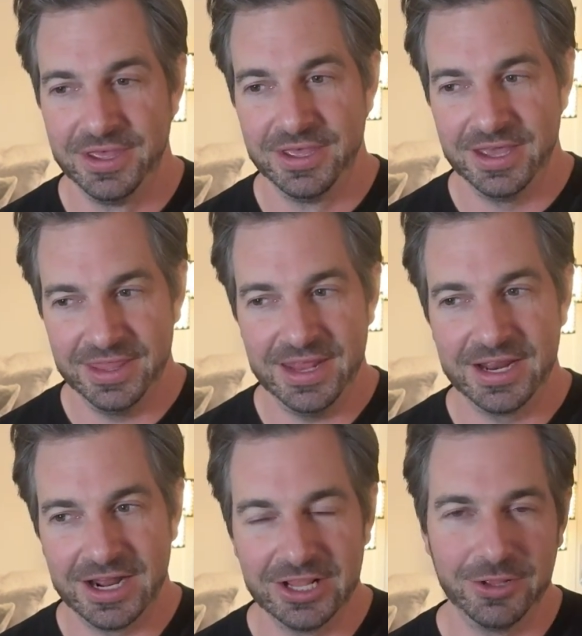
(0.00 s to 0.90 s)
And then
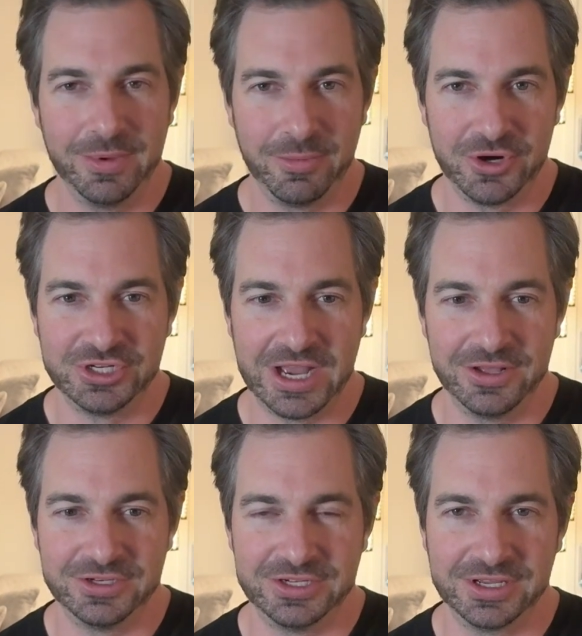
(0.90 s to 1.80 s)
it got a little bit more
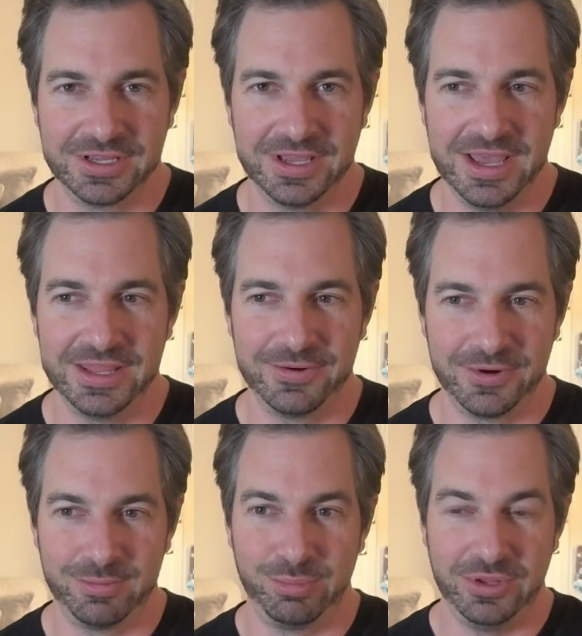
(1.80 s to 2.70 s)
challenging, and there
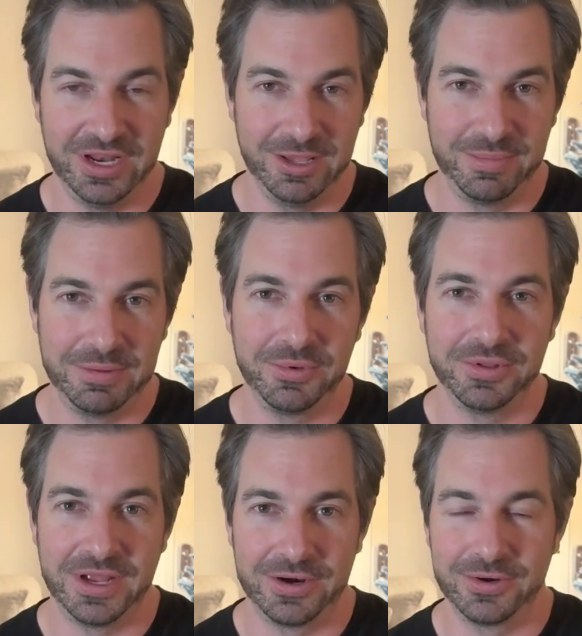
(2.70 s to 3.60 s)
were plenty of people
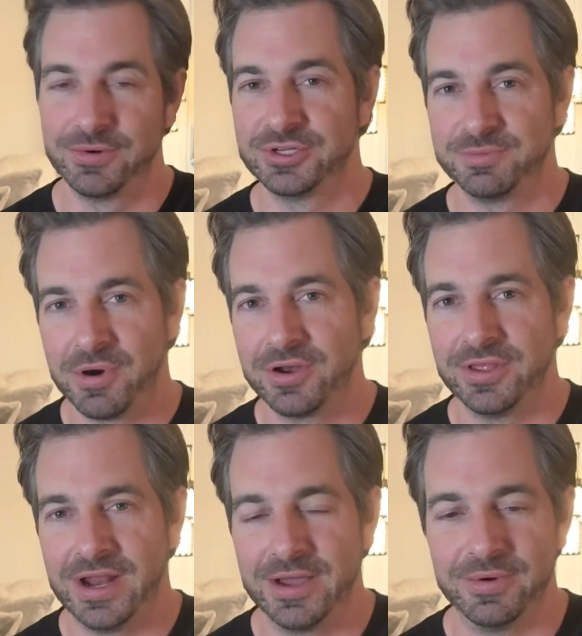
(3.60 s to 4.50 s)
there who were smarter
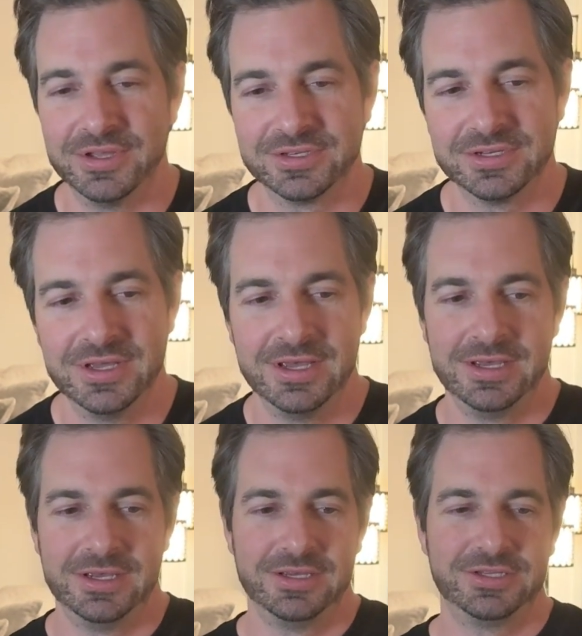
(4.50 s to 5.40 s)
than I was.
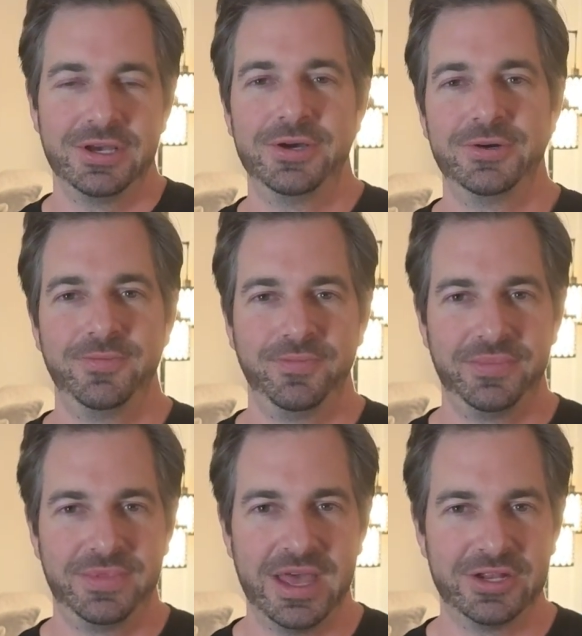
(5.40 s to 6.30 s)
So
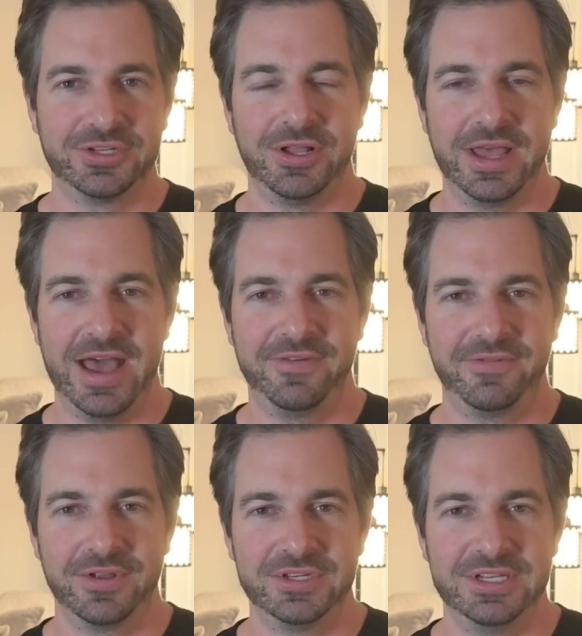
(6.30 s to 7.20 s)
that is I have
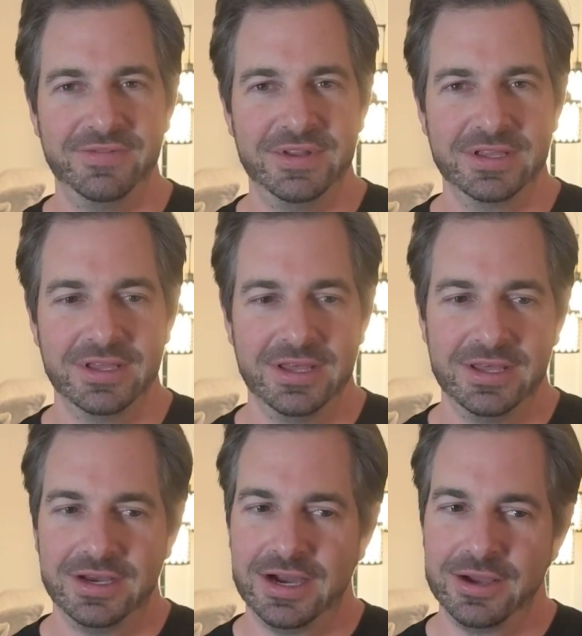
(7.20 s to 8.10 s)
for this evening.
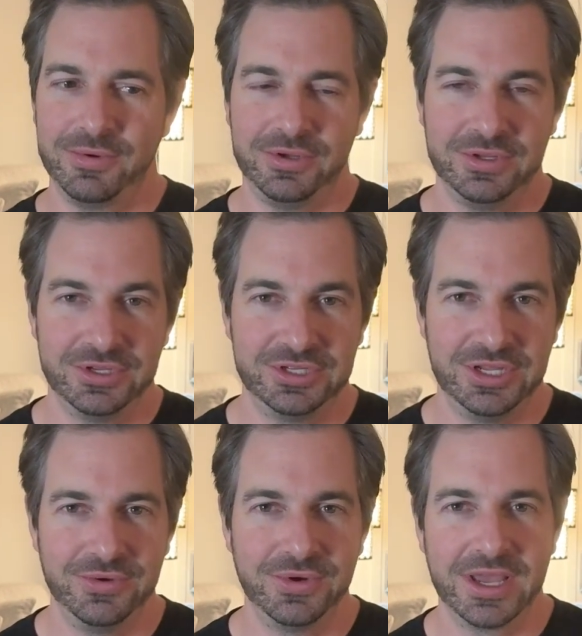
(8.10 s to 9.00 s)
I will
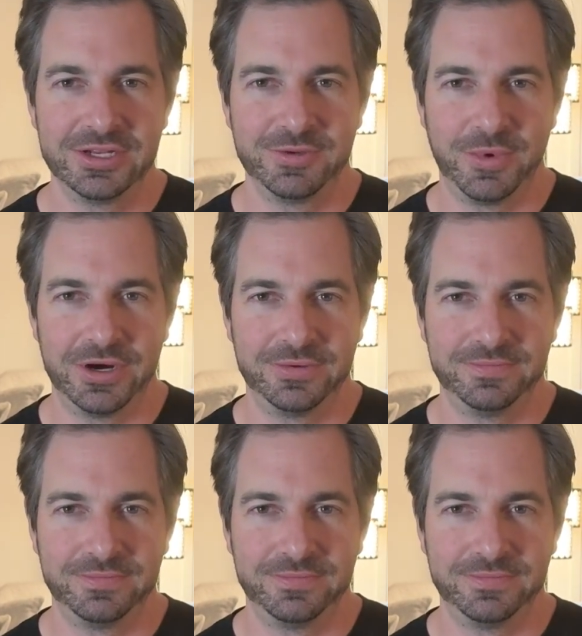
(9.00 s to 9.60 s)
see you again tomorrow.